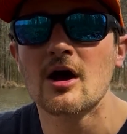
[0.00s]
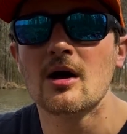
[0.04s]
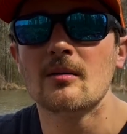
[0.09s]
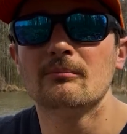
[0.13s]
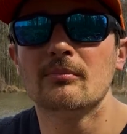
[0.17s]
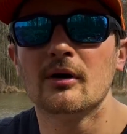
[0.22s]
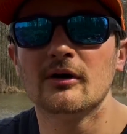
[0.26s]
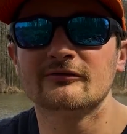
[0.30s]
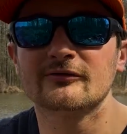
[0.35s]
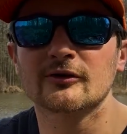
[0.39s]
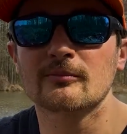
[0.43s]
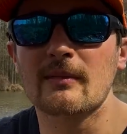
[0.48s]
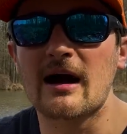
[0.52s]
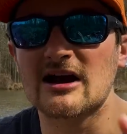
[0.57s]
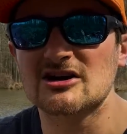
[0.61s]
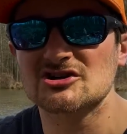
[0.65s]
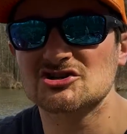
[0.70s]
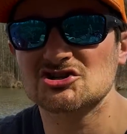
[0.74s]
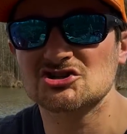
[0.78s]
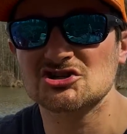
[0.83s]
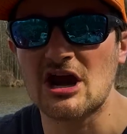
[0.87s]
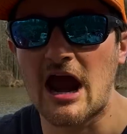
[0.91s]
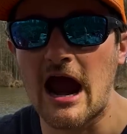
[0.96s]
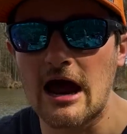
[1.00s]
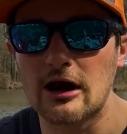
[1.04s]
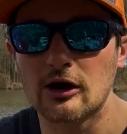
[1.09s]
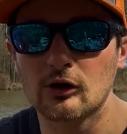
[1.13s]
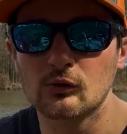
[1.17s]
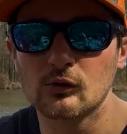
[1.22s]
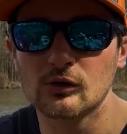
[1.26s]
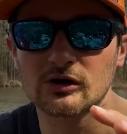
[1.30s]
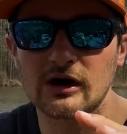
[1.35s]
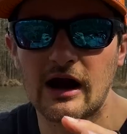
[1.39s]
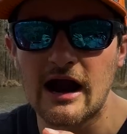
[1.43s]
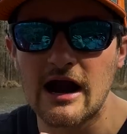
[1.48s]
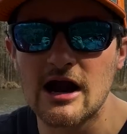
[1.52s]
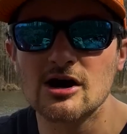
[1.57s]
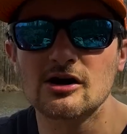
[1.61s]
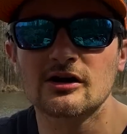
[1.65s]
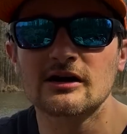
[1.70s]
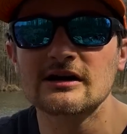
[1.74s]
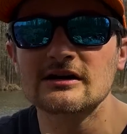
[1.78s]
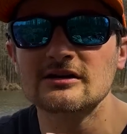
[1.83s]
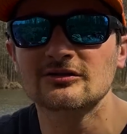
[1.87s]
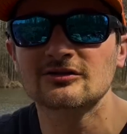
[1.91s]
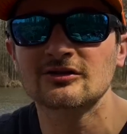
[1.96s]
But for my shallower
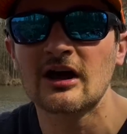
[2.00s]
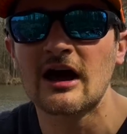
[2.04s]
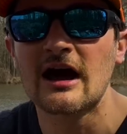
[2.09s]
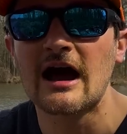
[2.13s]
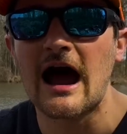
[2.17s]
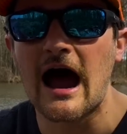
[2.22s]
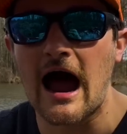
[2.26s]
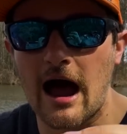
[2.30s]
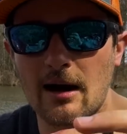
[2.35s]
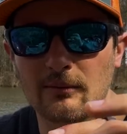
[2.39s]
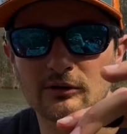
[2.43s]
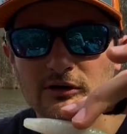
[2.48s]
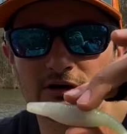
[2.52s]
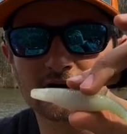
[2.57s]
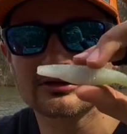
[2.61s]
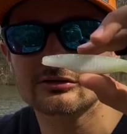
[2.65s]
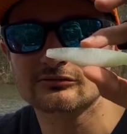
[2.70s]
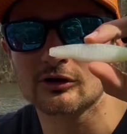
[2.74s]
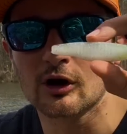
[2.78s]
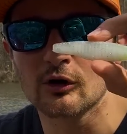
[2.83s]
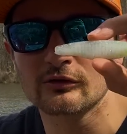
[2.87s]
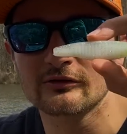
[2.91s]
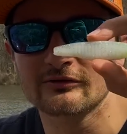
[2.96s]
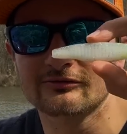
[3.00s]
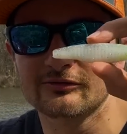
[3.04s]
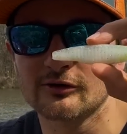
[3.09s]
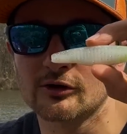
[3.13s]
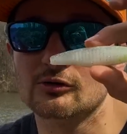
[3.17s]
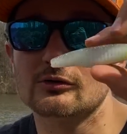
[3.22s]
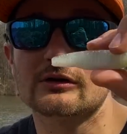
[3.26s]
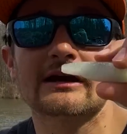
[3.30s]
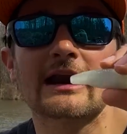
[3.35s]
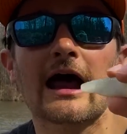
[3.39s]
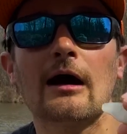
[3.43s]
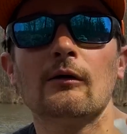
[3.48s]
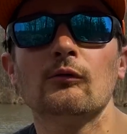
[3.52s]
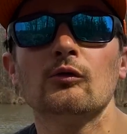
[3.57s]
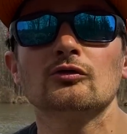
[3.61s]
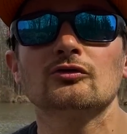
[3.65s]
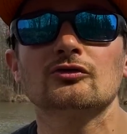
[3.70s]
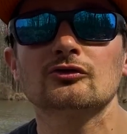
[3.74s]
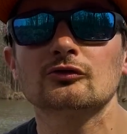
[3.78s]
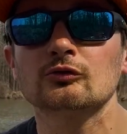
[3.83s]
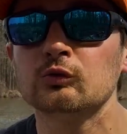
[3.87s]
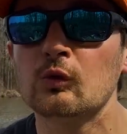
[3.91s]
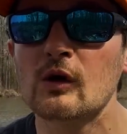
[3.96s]
areas, I'm gonna throw the fluke, and I will
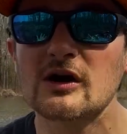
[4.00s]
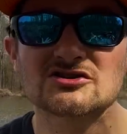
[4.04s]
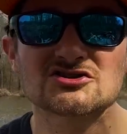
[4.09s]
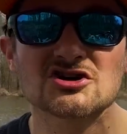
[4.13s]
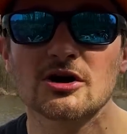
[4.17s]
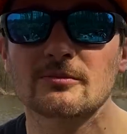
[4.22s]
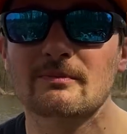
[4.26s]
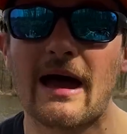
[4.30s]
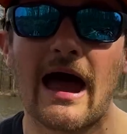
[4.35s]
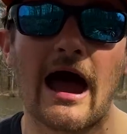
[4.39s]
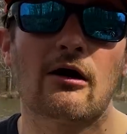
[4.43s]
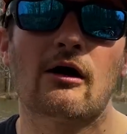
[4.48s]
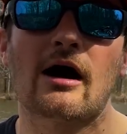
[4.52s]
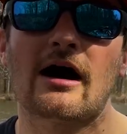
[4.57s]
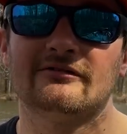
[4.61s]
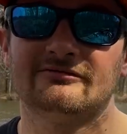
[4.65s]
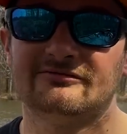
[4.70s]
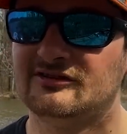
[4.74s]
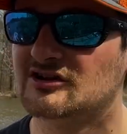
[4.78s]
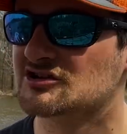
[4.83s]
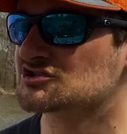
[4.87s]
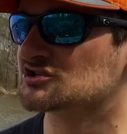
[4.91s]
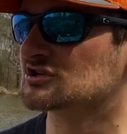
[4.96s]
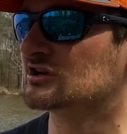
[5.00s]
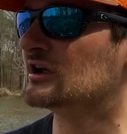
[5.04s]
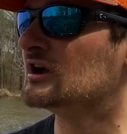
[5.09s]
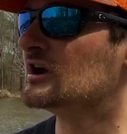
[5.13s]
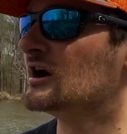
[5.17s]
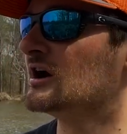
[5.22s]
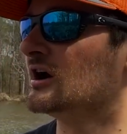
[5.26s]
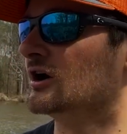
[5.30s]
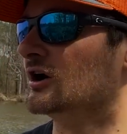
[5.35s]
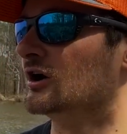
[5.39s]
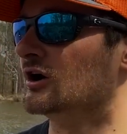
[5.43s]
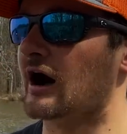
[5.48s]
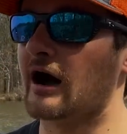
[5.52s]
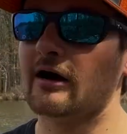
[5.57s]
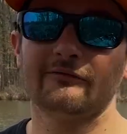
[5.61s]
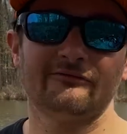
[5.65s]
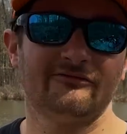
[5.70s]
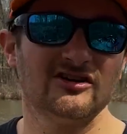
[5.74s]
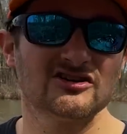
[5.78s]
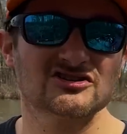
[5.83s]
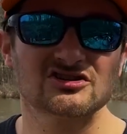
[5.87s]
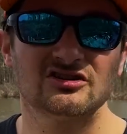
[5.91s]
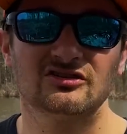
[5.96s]
switch up how I fish it. I'll
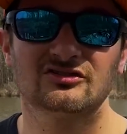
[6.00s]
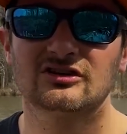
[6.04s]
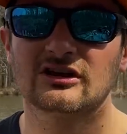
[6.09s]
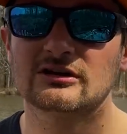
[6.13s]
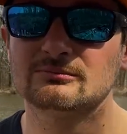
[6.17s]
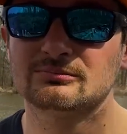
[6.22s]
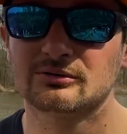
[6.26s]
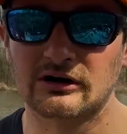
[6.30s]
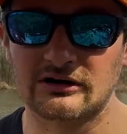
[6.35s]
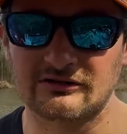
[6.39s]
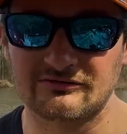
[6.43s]
fish this thing pretty